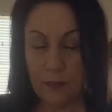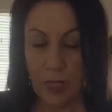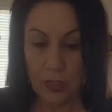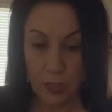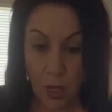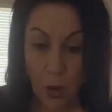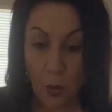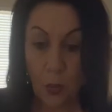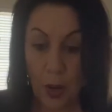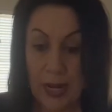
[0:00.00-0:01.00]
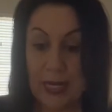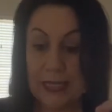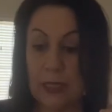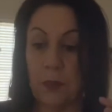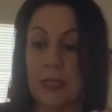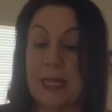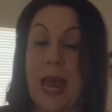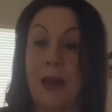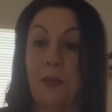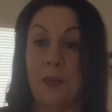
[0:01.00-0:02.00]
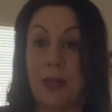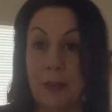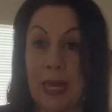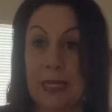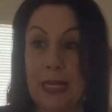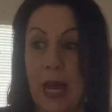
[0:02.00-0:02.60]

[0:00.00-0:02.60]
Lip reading: So what I did was I remade it.